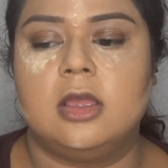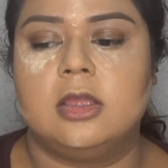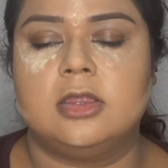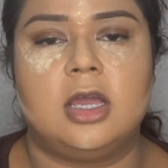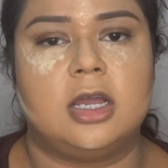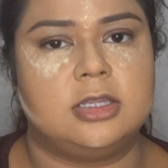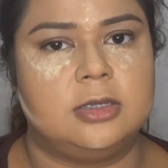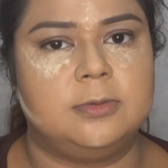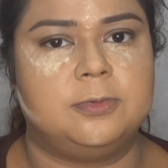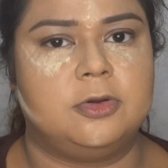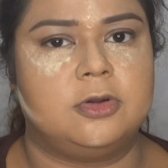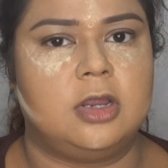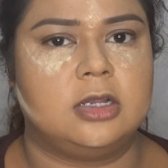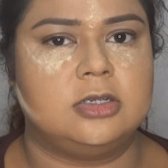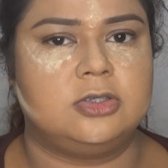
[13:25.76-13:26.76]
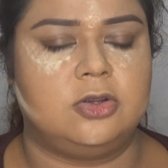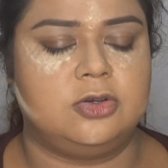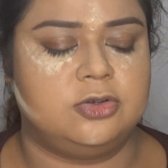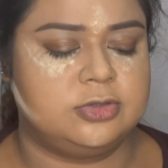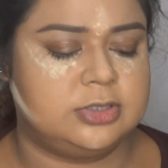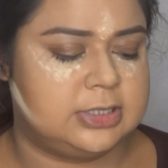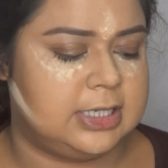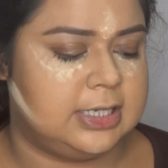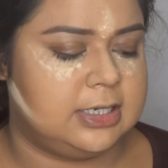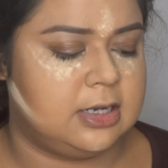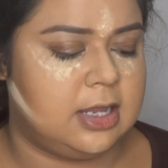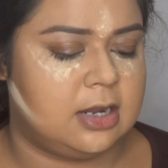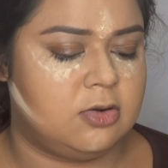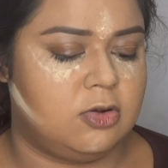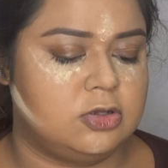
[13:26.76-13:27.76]
the other products on your skin
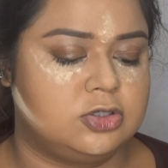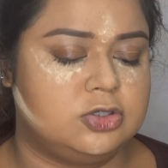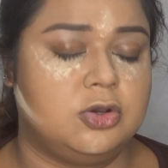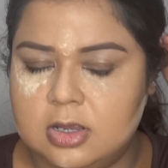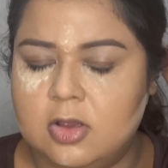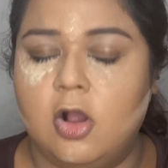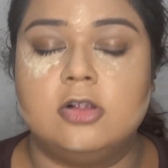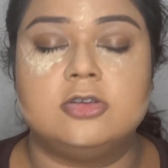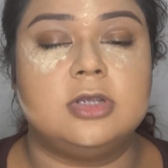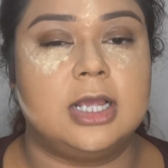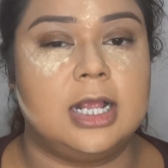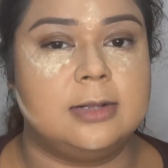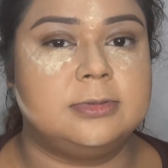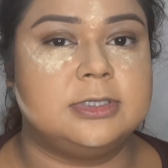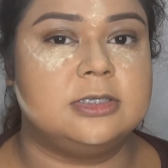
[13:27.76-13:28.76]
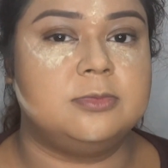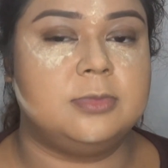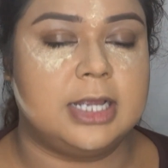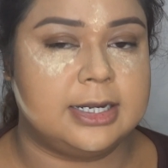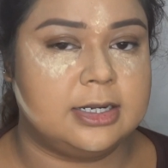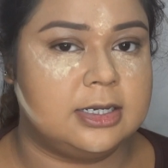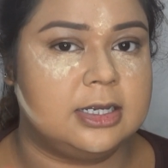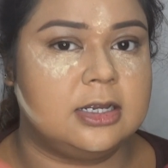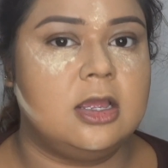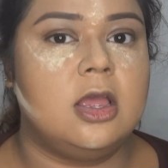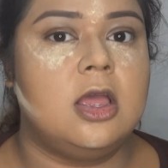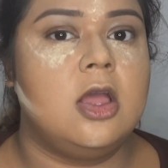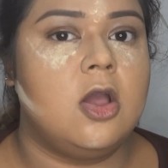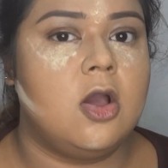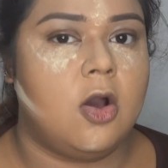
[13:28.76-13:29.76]
and also helps in blending
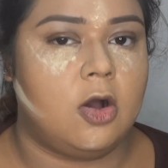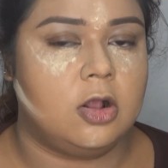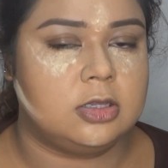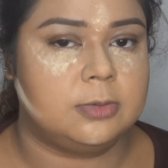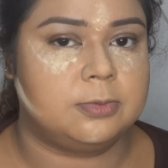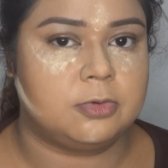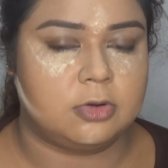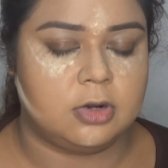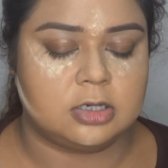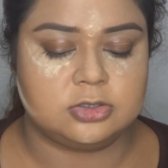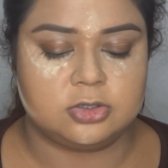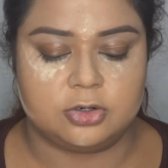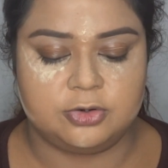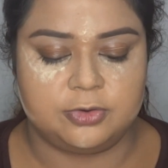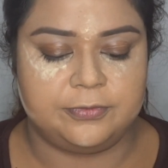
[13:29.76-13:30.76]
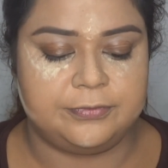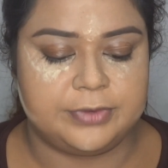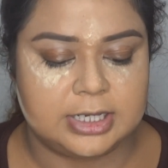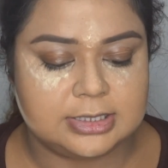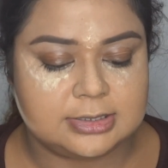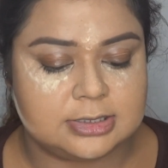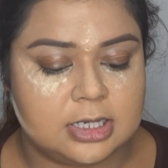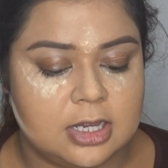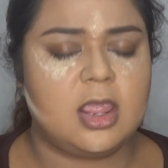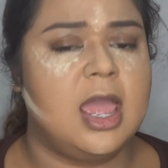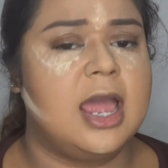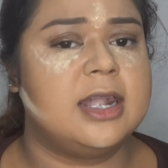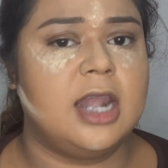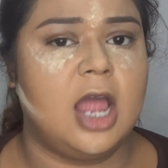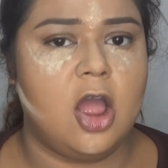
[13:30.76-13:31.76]
all the products on your face.
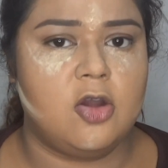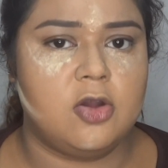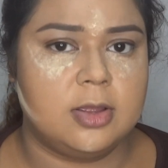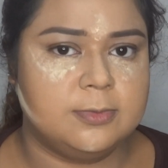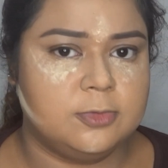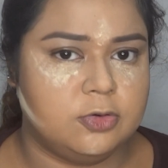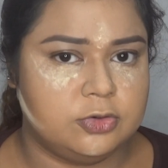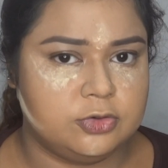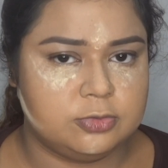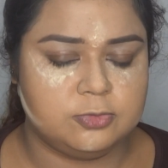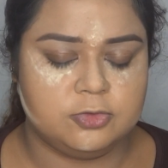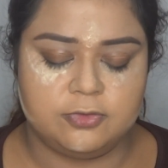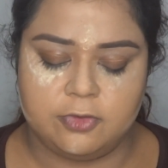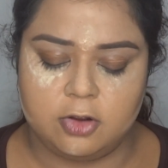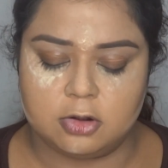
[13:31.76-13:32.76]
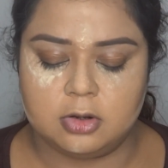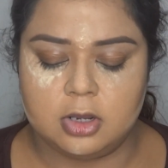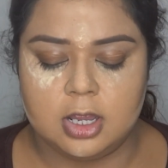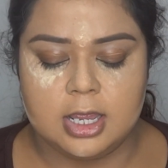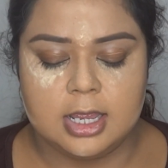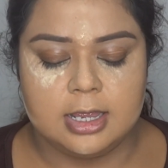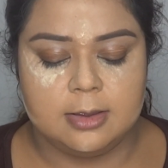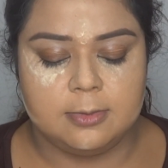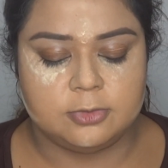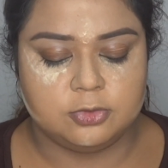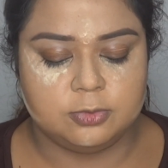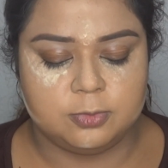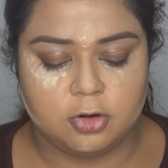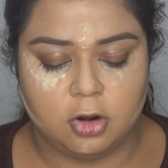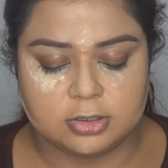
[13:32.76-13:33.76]
And now I'm going to move on
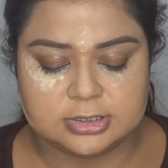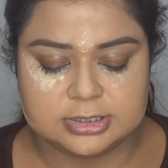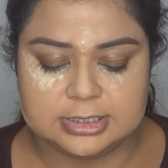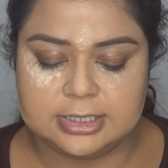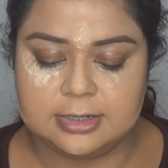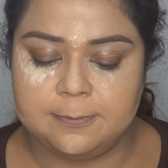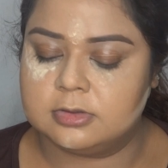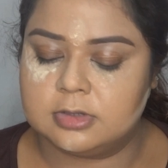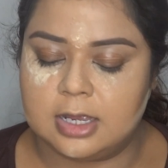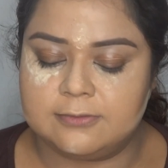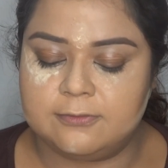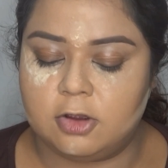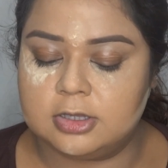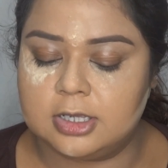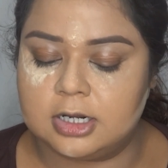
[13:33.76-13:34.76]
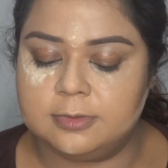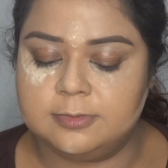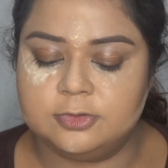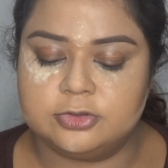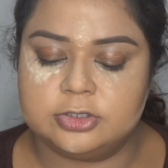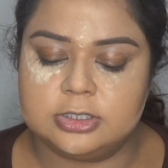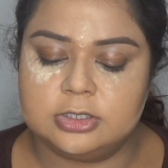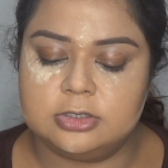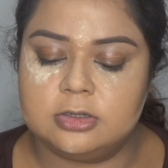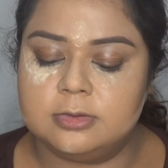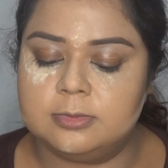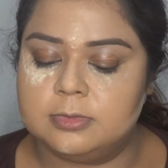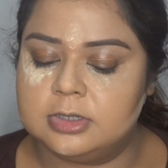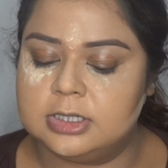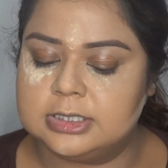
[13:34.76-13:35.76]
to bronzing, and for that I'm using
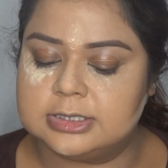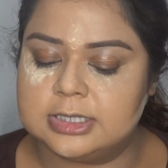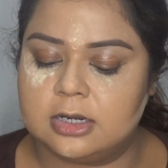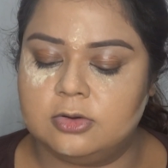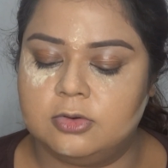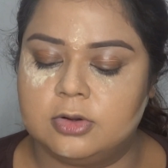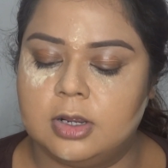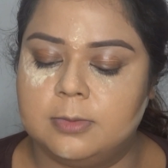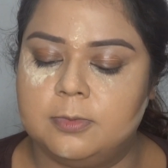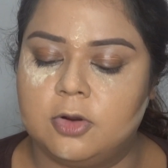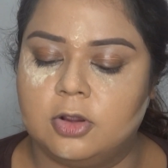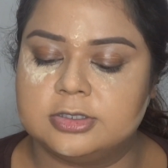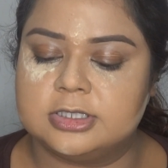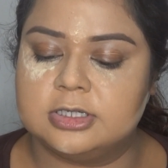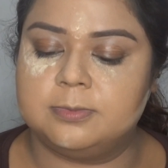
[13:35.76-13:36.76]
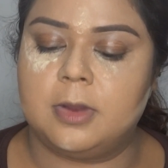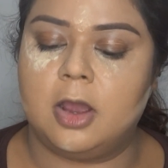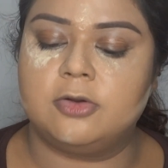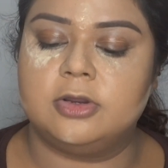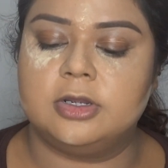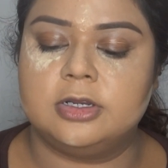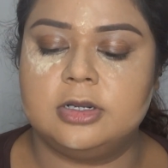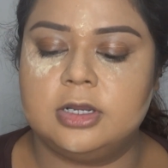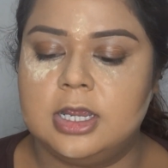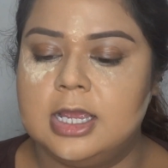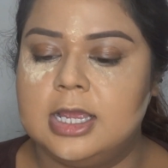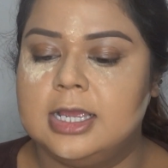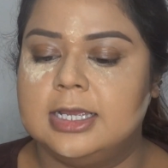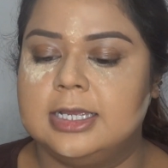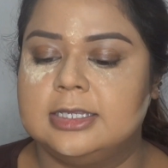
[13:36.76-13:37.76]
ISADORA bronzing powder
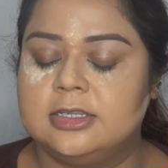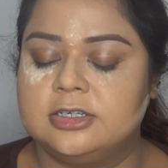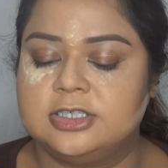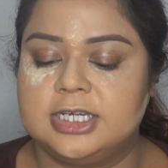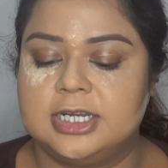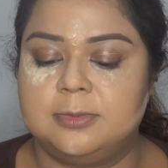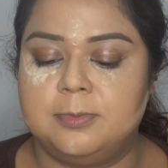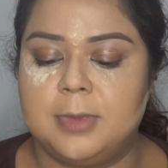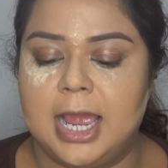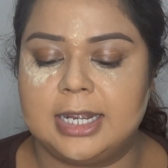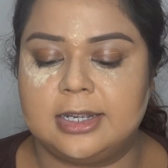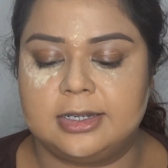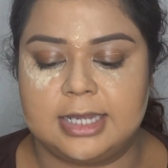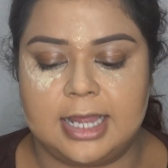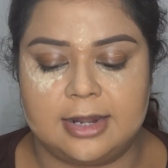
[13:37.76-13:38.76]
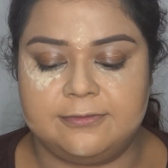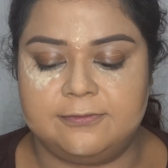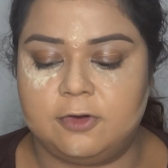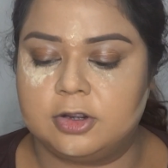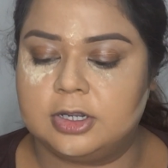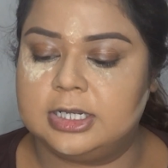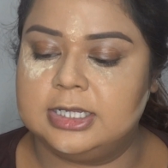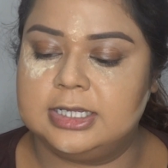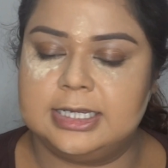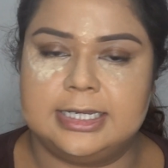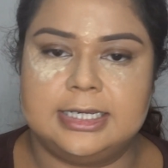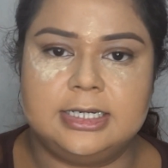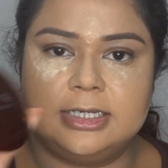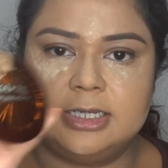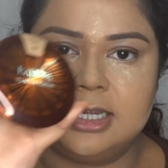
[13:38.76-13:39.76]
in the shade Matte Tan 48.